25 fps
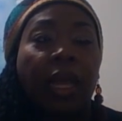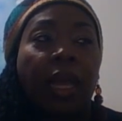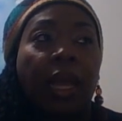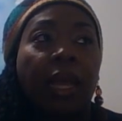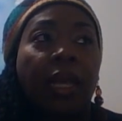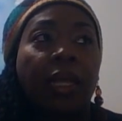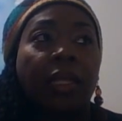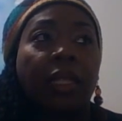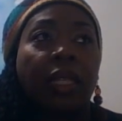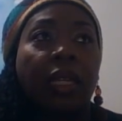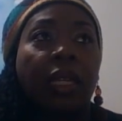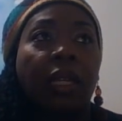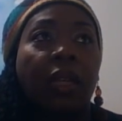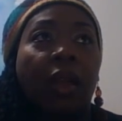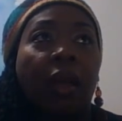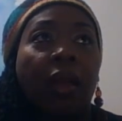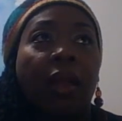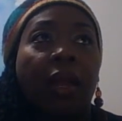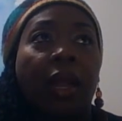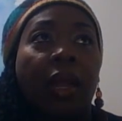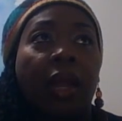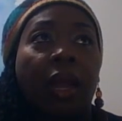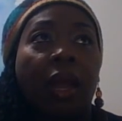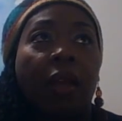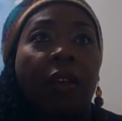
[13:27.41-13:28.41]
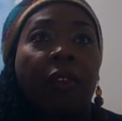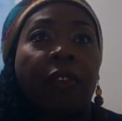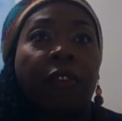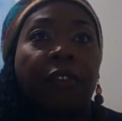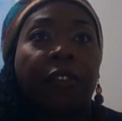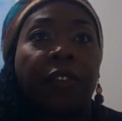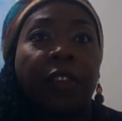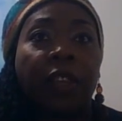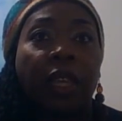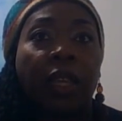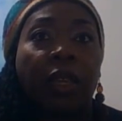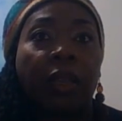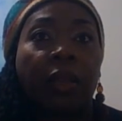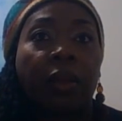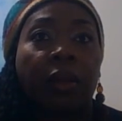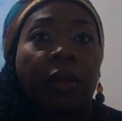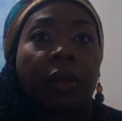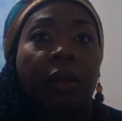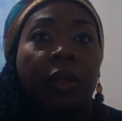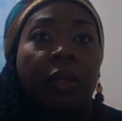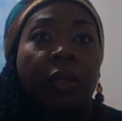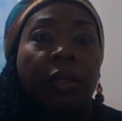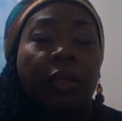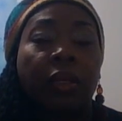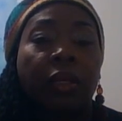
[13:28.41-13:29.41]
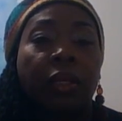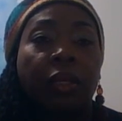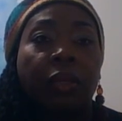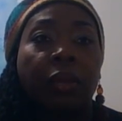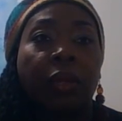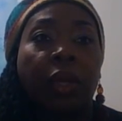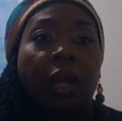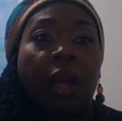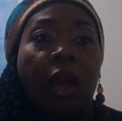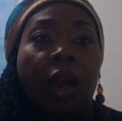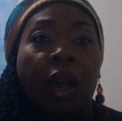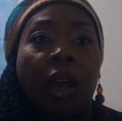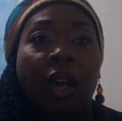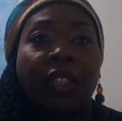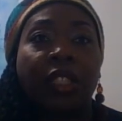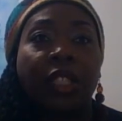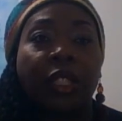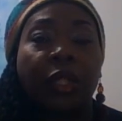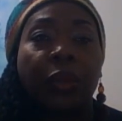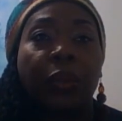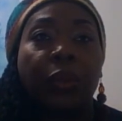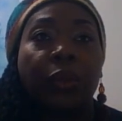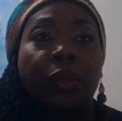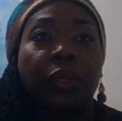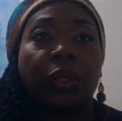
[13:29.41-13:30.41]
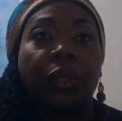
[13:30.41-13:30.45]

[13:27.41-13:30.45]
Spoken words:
and not allow fear to cause you